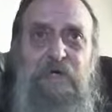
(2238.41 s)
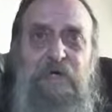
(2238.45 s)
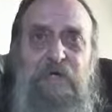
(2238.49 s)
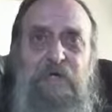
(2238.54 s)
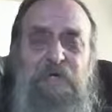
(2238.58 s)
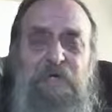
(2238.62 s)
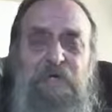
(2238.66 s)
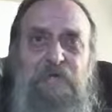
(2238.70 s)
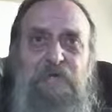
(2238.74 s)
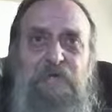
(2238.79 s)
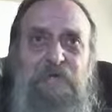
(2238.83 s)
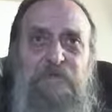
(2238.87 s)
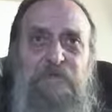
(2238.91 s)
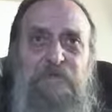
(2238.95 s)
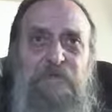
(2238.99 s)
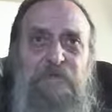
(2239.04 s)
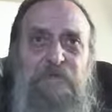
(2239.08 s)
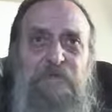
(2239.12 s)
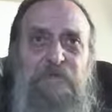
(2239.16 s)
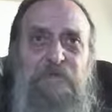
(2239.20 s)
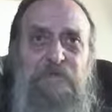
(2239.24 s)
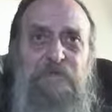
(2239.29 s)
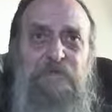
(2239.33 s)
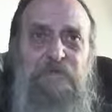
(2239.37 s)
and for
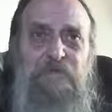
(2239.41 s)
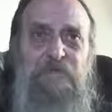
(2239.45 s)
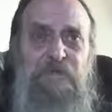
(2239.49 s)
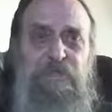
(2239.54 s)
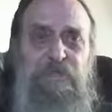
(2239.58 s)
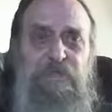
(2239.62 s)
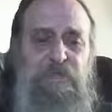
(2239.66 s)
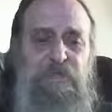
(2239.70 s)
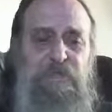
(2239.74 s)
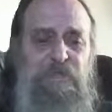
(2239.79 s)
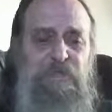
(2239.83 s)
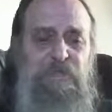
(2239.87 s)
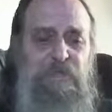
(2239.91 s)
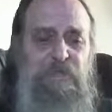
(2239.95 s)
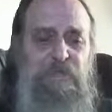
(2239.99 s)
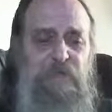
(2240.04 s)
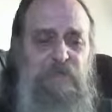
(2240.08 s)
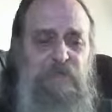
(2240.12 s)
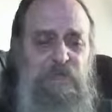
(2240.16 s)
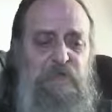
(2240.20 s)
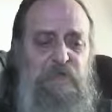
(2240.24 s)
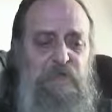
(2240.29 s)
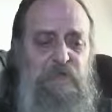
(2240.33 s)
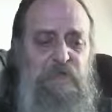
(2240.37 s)
those who
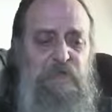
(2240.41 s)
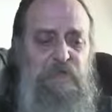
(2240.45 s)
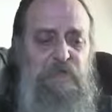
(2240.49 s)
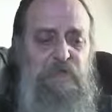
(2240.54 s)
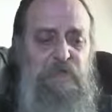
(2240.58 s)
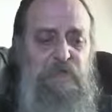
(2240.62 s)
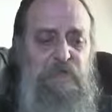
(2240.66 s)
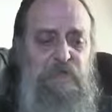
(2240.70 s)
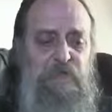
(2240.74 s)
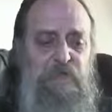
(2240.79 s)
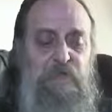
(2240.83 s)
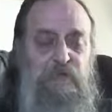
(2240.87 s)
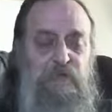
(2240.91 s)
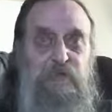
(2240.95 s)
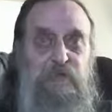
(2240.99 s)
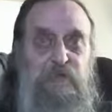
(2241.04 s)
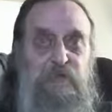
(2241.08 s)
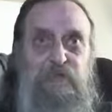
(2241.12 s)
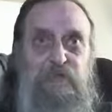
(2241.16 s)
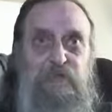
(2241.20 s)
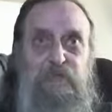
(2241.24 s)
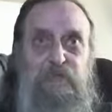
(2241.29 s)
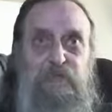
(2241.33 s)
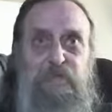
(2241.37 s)
who
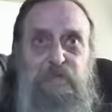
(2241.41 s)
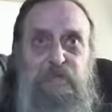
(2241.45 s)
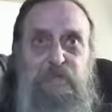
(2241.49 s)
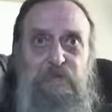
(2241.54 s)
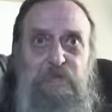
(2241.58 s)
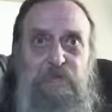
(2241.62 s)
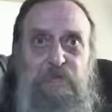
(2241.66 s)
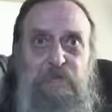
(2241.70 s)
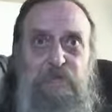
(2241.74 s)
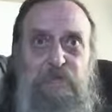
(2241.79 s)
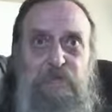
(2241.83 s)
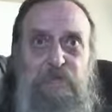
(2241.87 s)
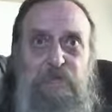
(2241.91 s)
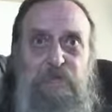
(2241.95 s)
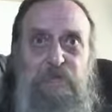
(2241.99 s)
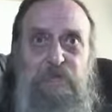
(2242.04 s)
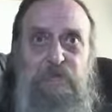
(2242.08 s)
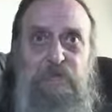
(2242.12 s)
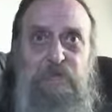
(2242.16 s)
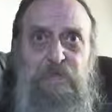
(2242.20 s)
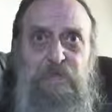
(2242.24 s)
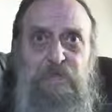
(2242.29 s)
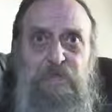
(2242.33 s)
endure